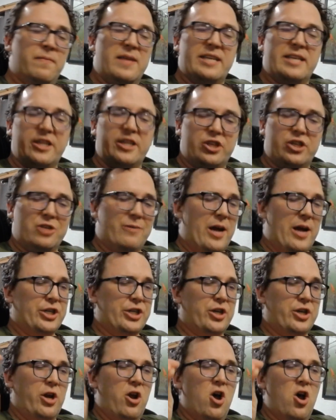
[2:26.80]

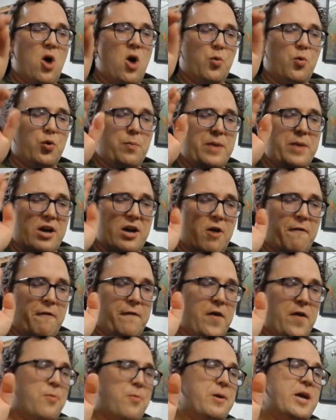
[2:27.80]
situation will be a
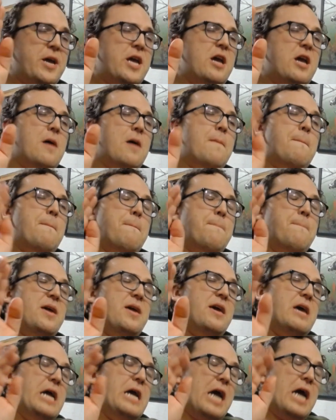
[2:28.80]
very
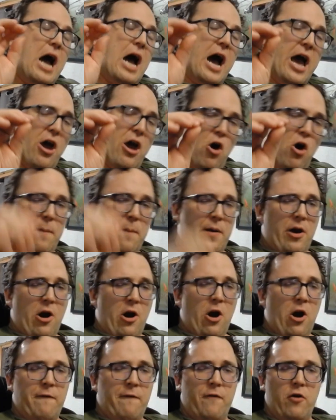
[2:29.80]
big
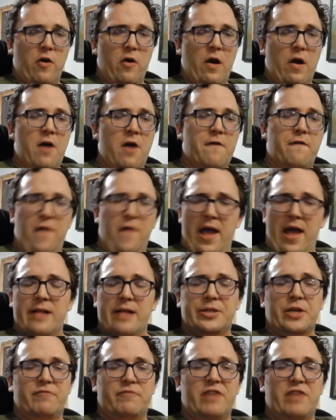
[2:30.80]
eye-opener for
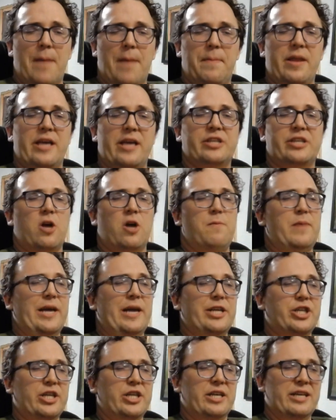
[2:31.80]
fans of Japanese
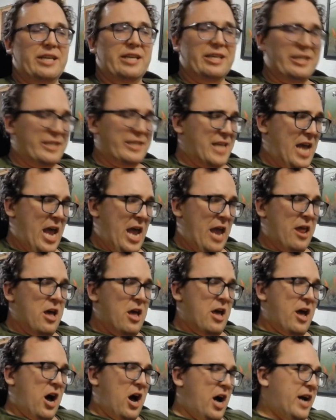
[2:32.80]
RPGs and
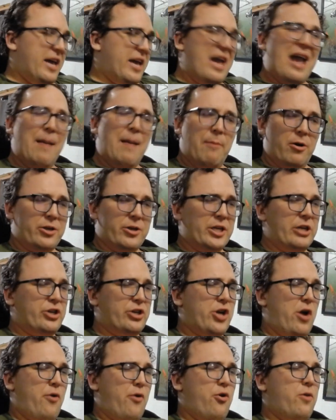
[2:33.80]
gamers in
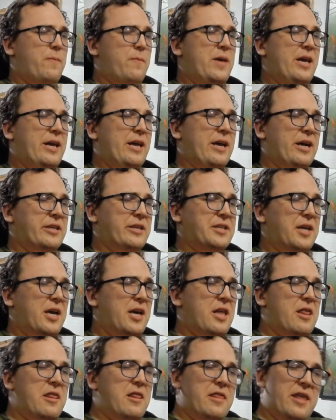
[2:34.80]
general, because
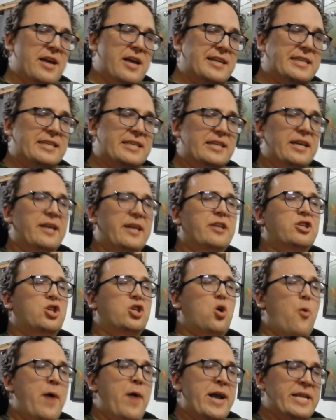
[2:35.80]
this is
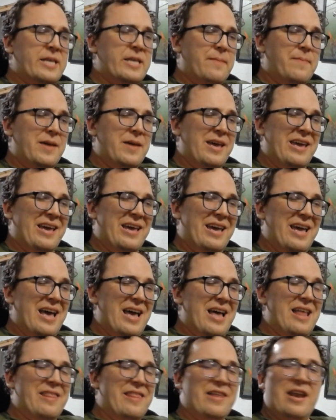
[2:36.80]
going to be
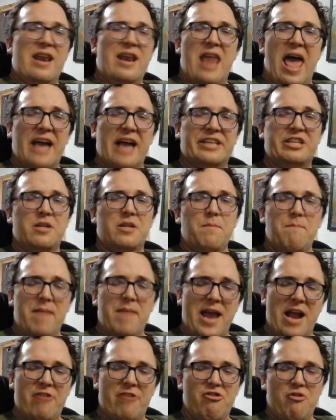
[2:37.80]
the next
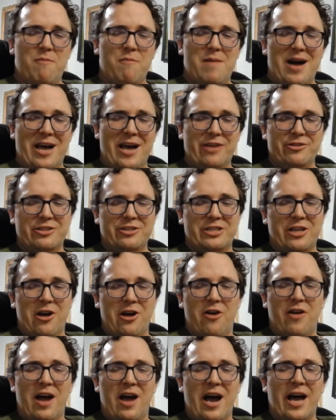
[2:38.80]
major
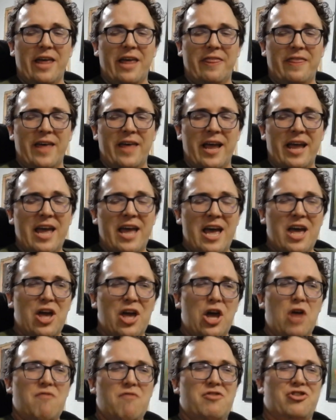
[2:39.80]
milestone, I think.
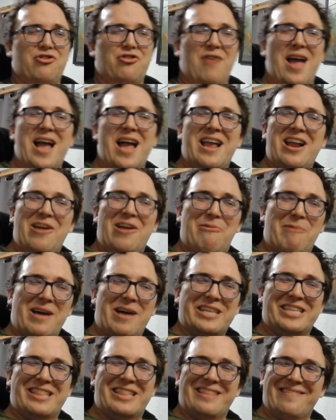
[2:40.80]
If Dragon
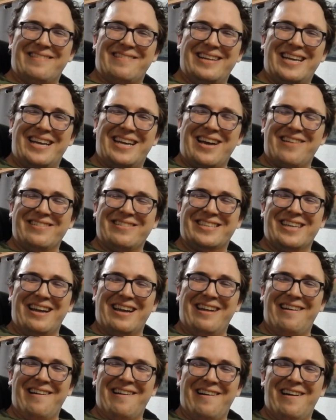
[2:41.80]
Quest III goes
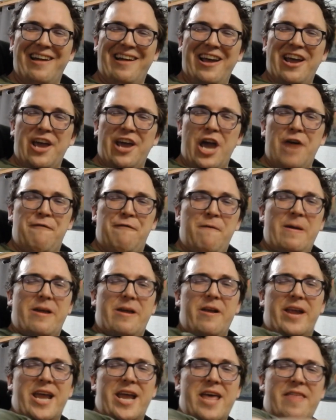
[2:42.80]
under, if we
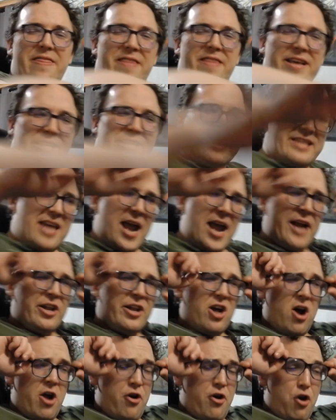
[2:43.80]
could get this thing
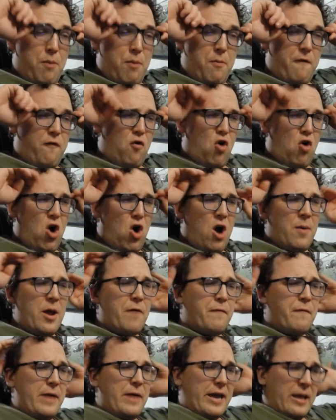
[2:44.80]
to underperform,
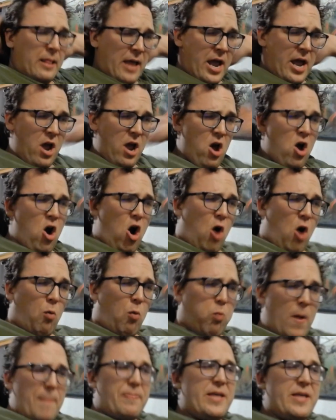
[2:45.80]
if we can like
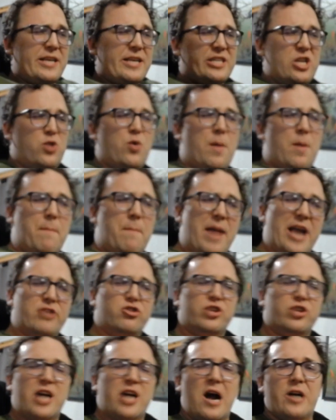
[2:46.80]
erupt this into a
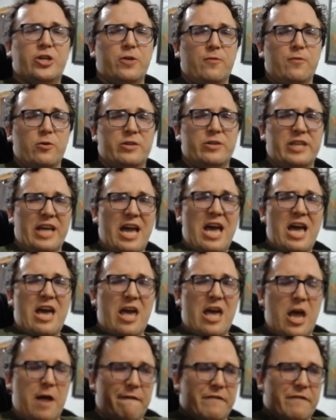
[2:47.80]
major controversy,
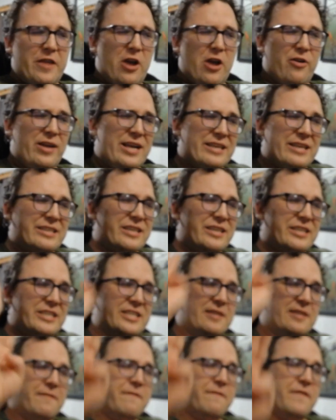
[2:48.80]
if there is a
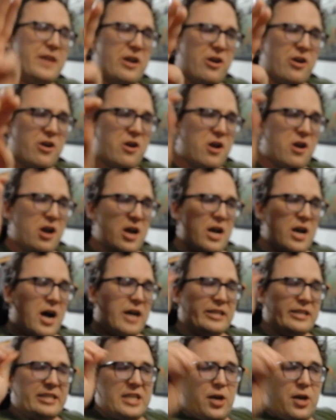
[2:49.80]

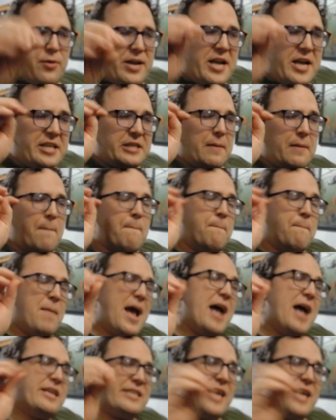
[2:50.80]
serious
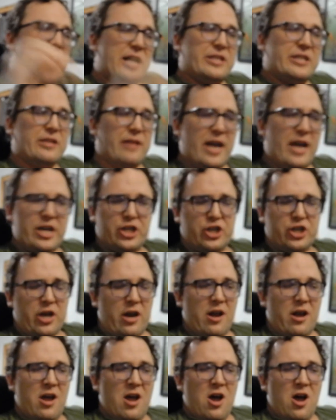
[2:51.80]
mass
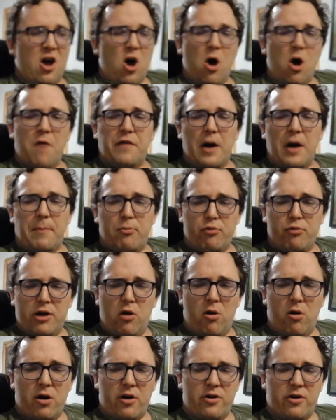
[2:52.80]
cancellation of
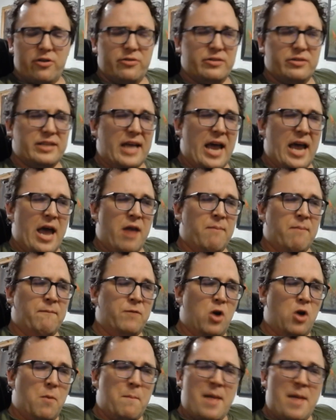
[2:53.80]
pre-orders and,
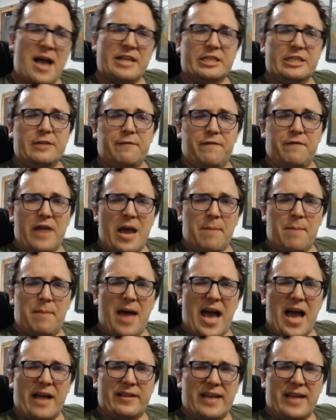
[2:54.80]
you know, massive fan
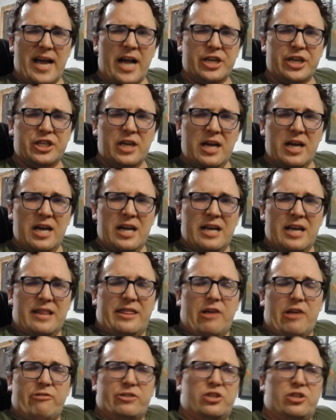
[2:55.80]
backlash,
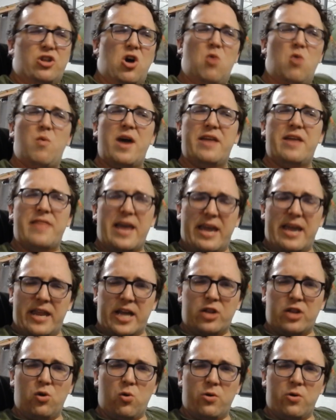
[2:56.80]
there's no way they can
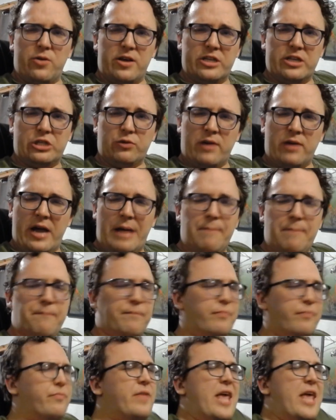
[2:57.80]
ignore this, right?
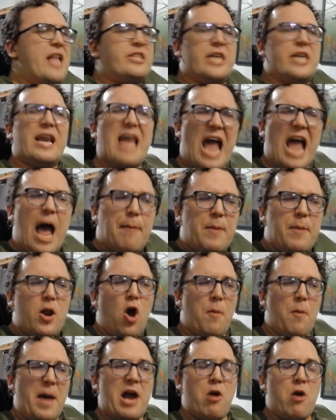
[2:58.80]
It's gonna happen
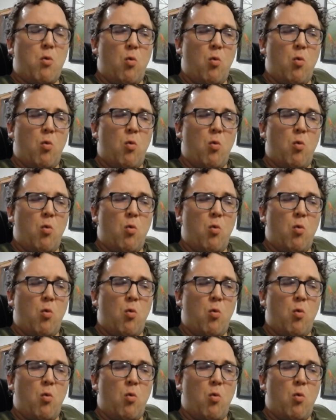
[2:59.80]
no matter